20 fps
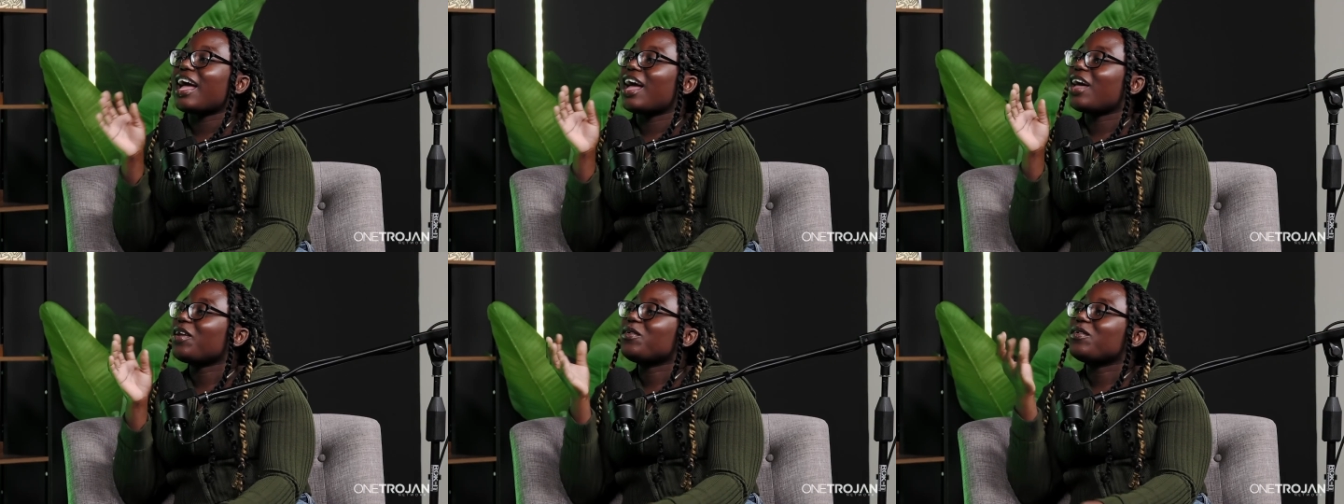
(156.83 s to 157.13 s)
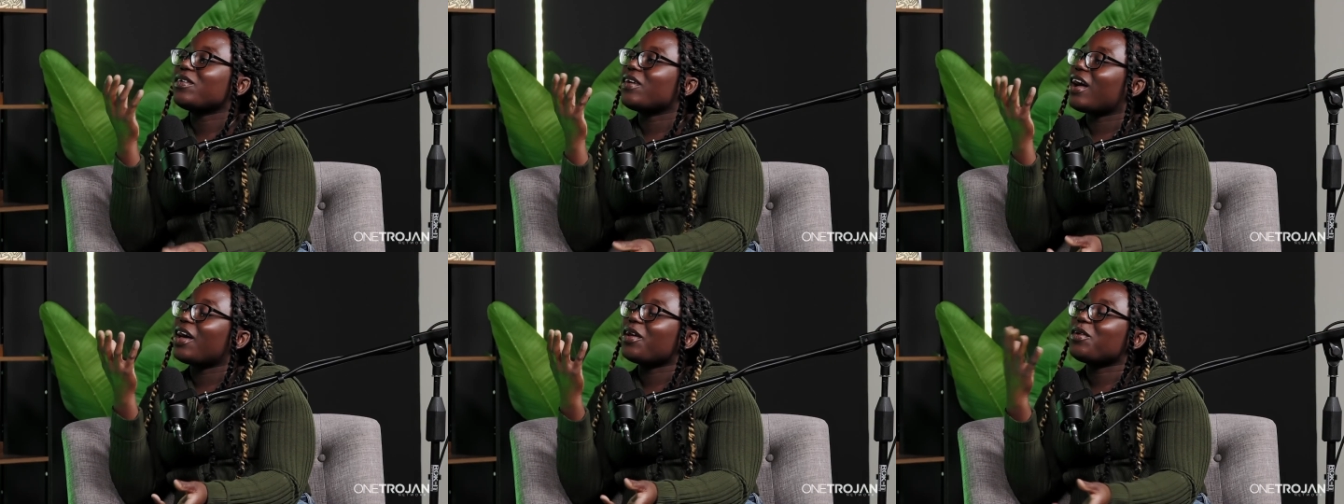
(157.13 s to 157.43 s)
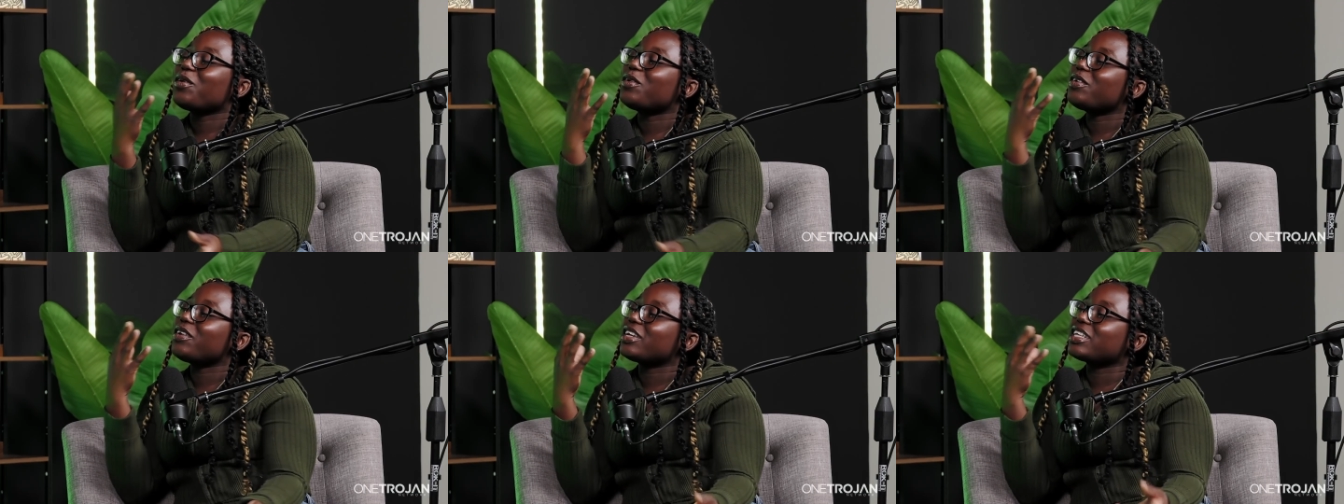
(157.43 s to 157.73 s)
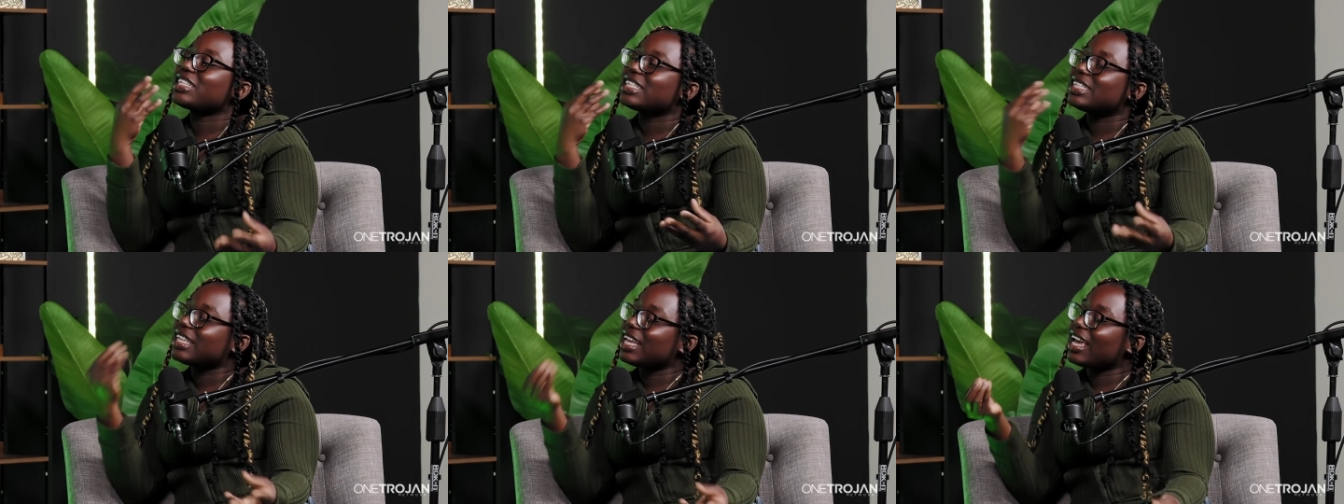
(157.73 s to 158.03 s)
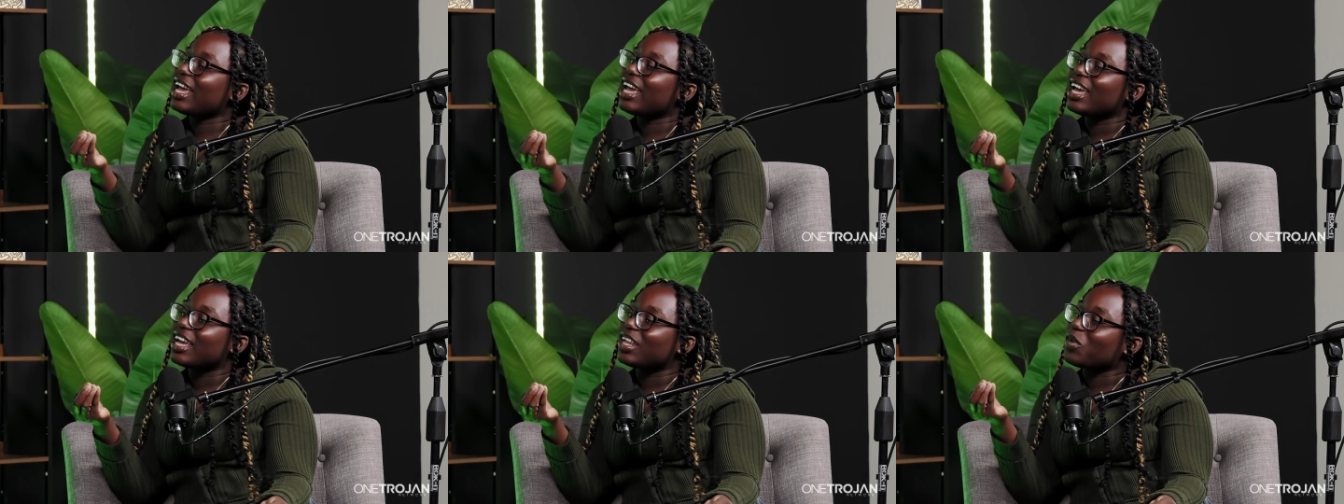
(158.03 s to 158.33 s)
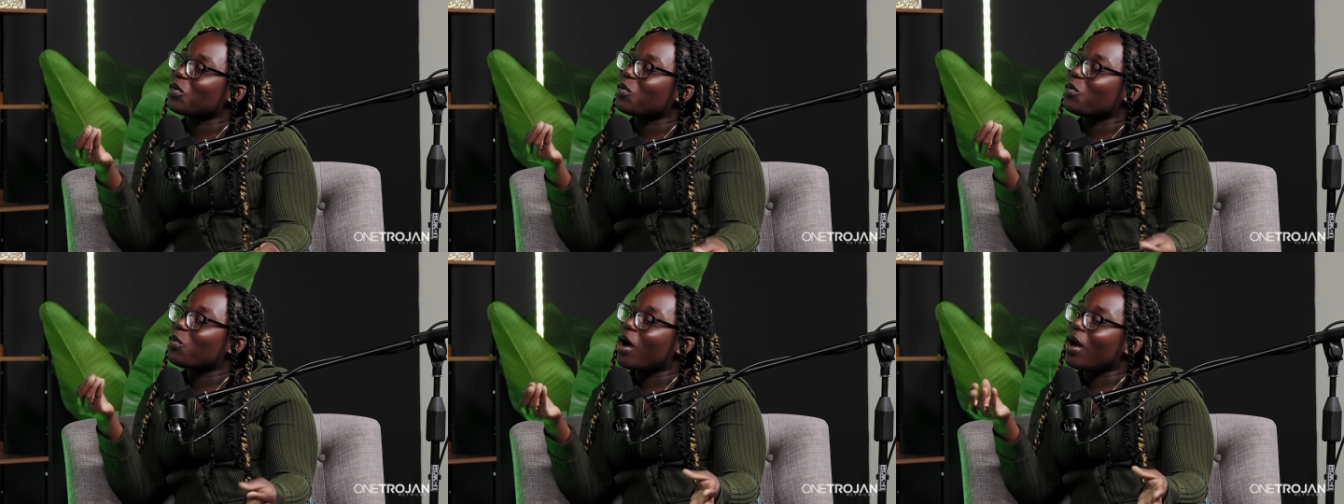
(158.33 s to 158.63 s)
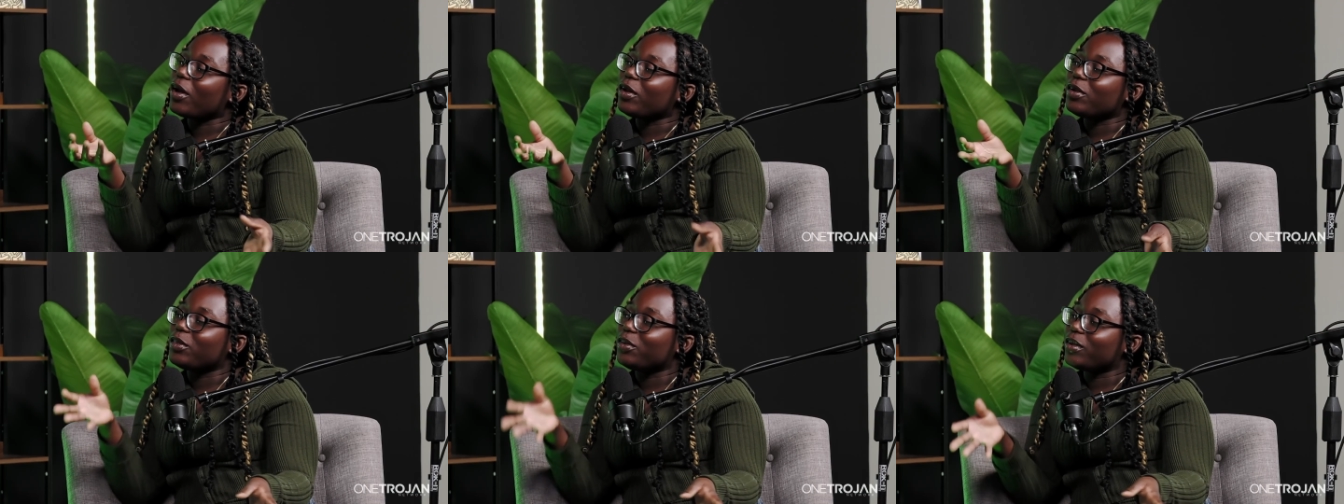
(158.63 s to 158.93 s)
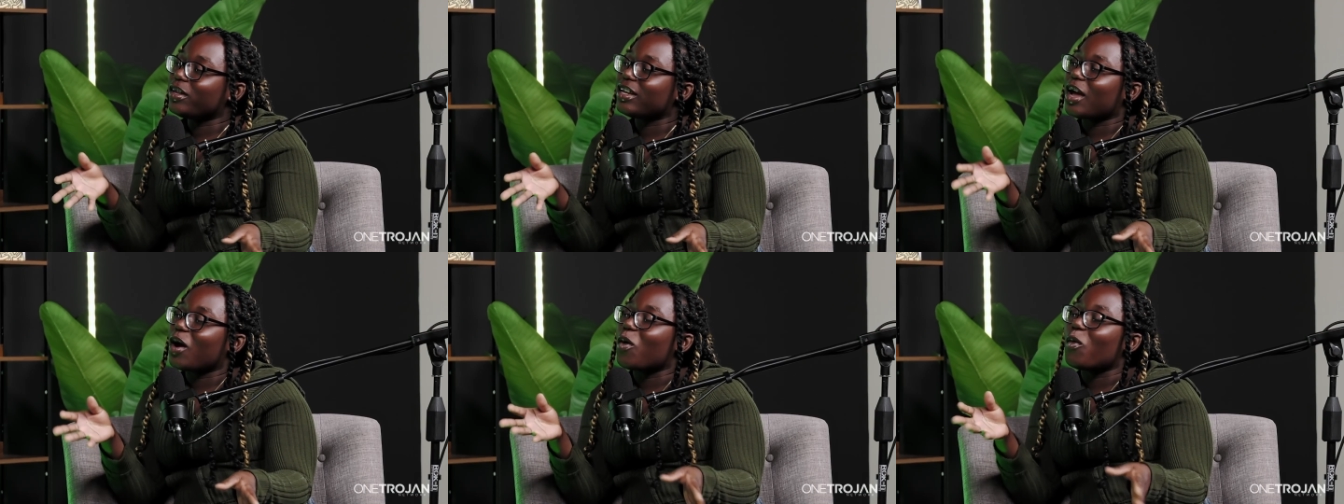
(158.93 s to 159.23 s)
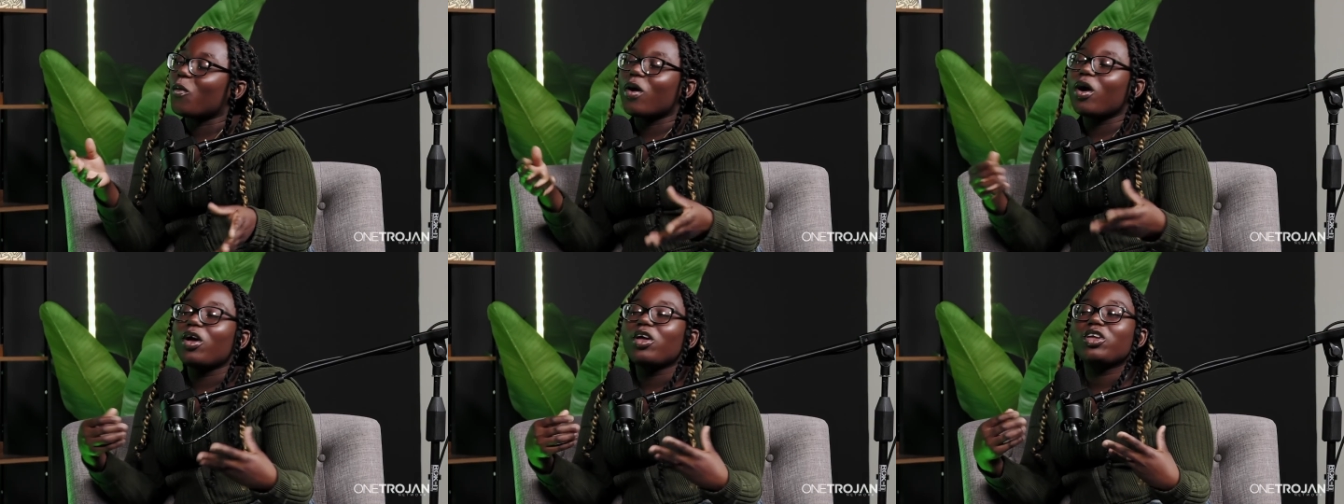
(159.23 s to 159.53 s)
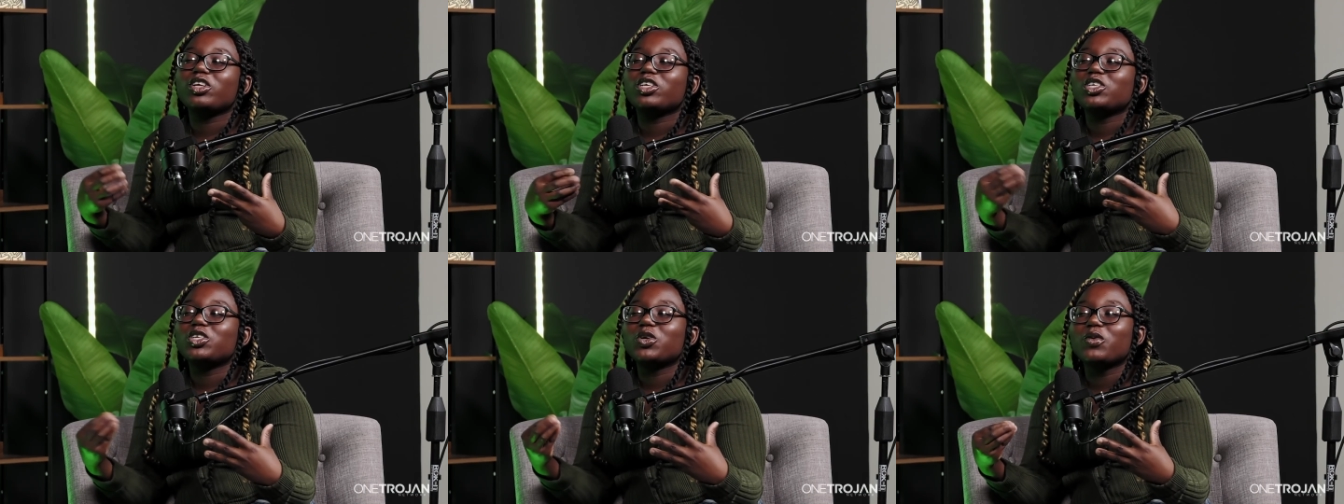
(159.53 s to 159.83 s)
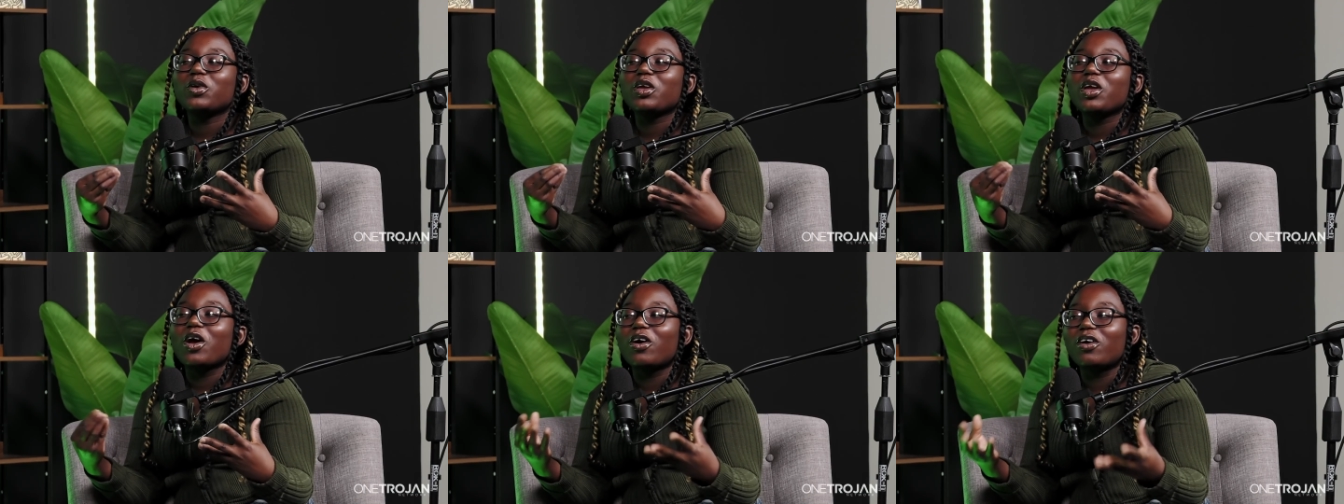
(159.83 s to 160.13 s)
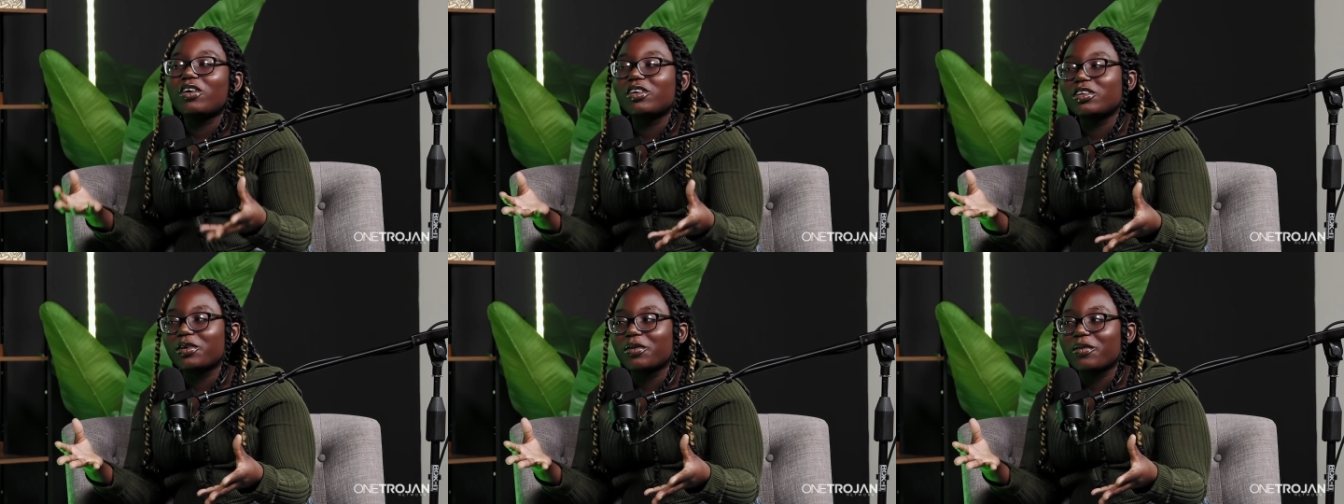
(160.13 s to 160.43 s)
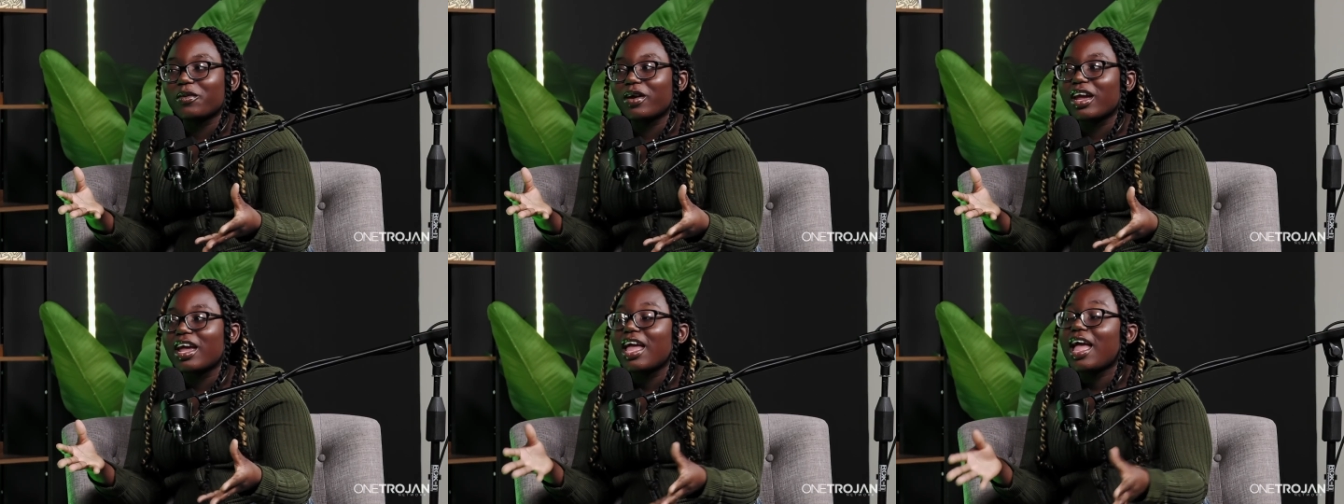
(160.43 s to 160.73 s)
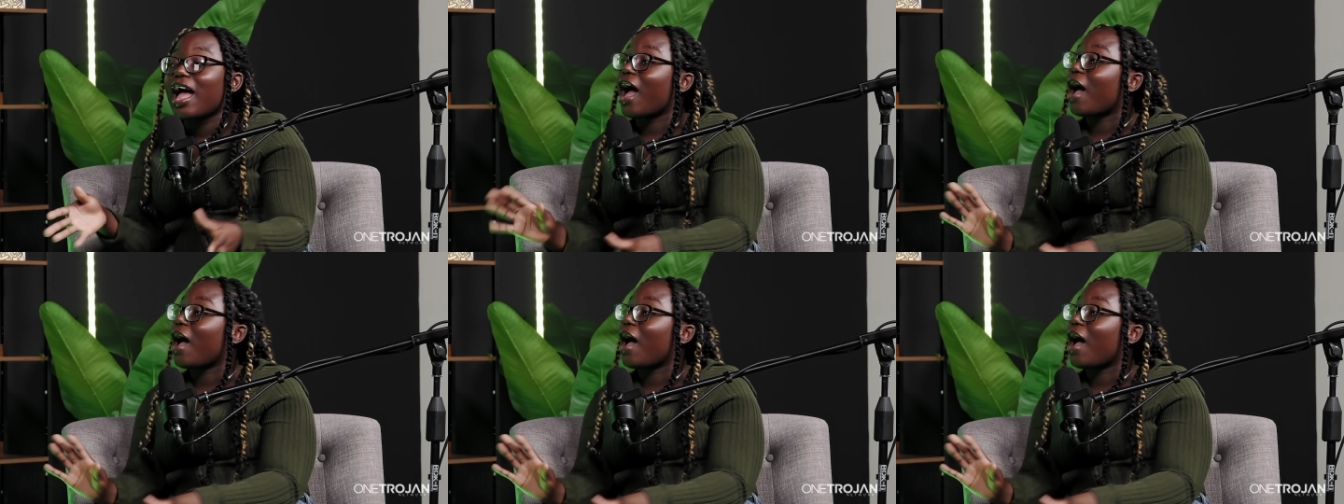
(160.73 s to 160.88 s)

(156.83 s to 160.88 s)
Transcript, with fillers: I don't I don't understand why you're doing that. Why you're showing your underwear.